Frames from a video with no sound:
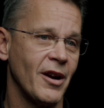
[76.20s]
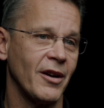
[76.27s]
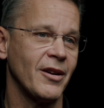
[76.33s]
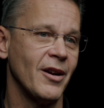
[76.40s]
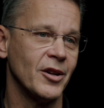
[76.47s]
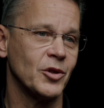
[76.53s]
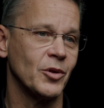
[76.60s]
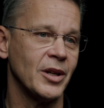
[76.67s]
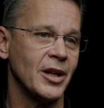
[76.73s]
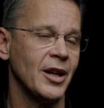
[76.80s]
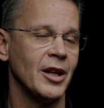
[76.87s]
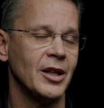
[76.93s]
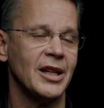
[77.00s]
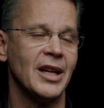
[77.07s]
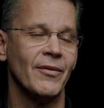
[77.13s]
our country
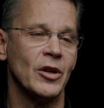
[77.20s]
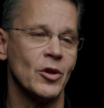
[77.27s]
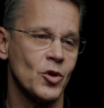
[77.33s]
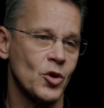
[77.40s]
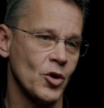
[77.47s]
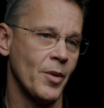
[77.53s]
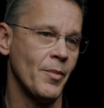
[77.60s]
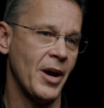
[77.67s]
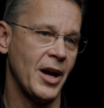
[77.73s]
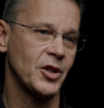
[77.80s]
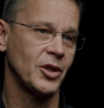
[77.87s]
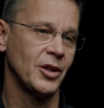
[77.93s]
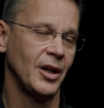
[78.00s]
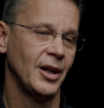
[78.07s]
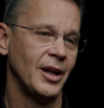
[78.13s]
and giving so
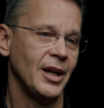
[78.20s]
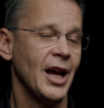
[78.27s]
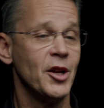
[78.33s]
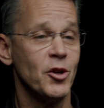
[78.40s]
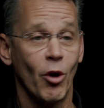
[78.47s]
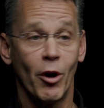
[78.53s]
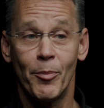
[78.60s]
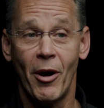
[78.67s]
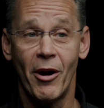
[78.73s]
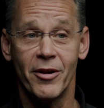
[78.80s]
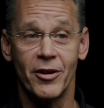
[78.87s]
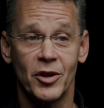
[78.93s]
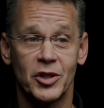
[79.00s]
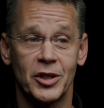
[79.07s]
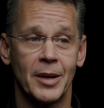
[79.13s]
much. And your
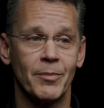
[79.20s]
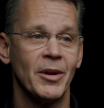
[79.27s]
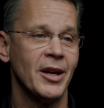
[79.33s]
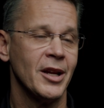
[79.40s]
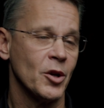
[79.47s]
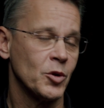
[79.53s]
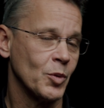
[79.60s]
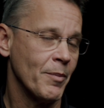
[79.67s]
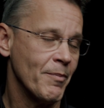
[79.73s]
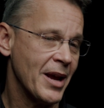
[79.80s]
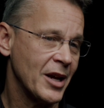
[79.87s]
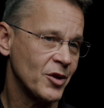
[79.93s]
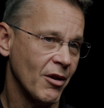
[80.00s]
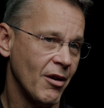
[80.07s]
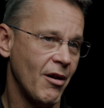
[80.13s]
partnership is what
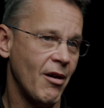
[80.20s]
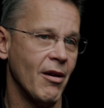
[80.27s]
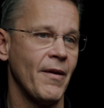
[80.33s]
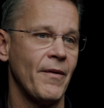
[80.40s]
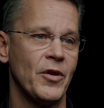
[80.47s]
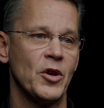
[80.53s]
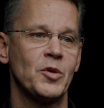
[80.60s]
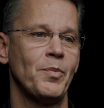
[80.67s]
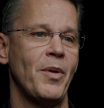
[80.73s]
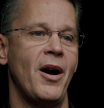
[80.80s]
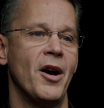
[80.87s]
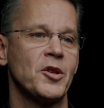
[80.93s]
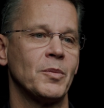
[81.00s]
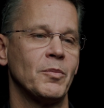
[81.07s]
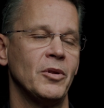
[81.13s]
makes all of this
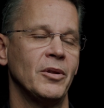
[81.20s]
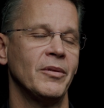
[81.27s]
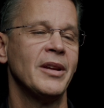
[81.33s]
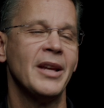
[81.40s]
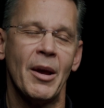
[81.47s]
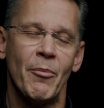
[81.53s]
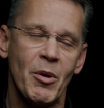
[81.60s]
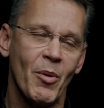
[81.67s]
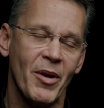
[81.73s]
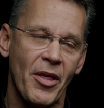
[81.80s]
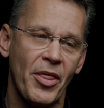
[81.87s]
possible. And we want to